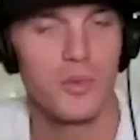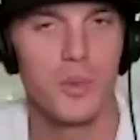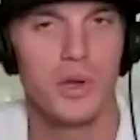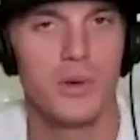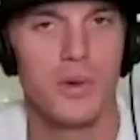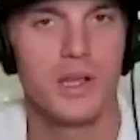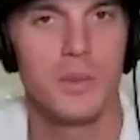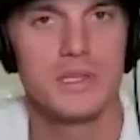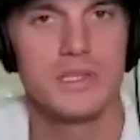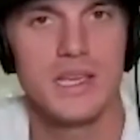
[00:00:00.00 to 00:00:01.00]
my buddy Randy
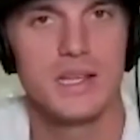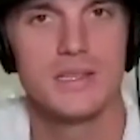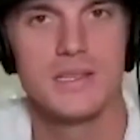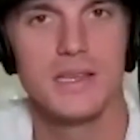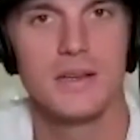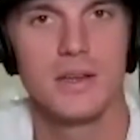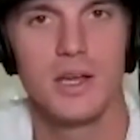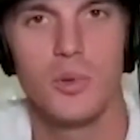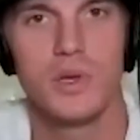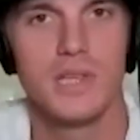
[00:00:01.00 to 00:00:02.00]
Montana in town a
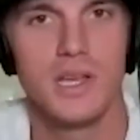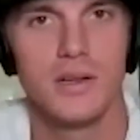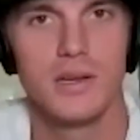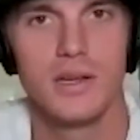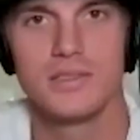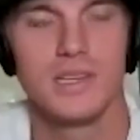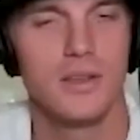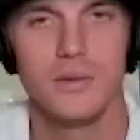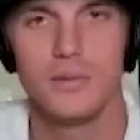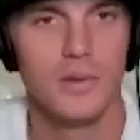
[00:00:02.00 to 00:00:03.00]
couple weeks later, and I was like,
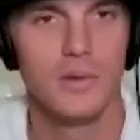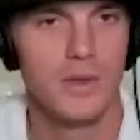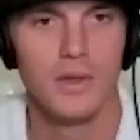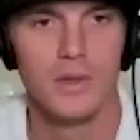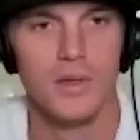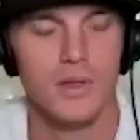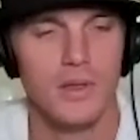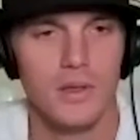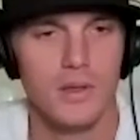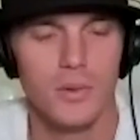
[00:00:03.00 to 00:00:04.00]
dude,
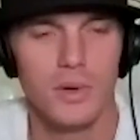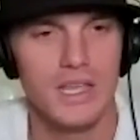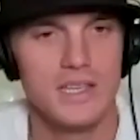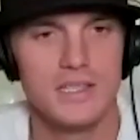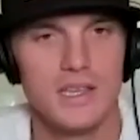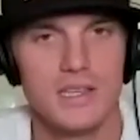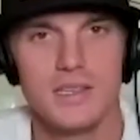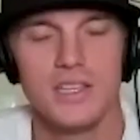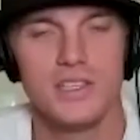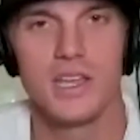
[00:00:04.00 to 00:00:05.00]
what is this?
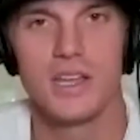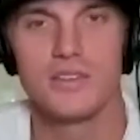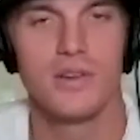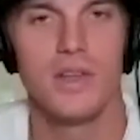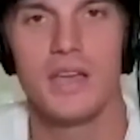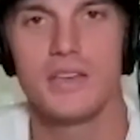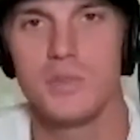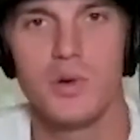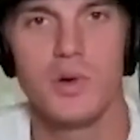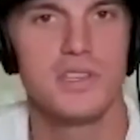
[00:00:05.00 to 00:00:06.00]
And he just kind of started asking
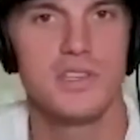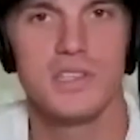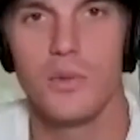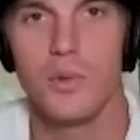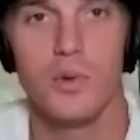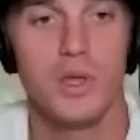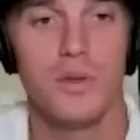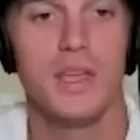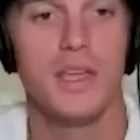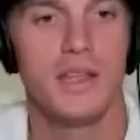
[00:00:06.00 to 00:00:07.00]
me questions. He's like, well, what do you
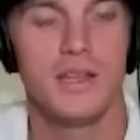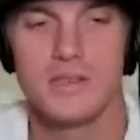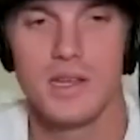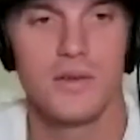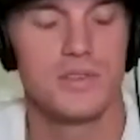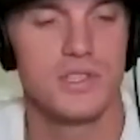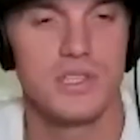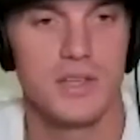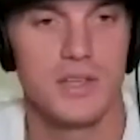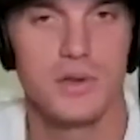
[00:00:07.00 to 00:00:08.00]
think it is? And I was just
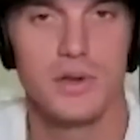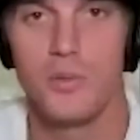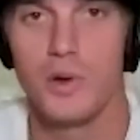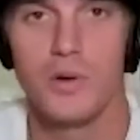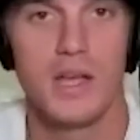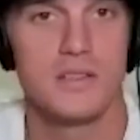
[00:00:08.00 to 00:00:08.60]
answering, and we were writing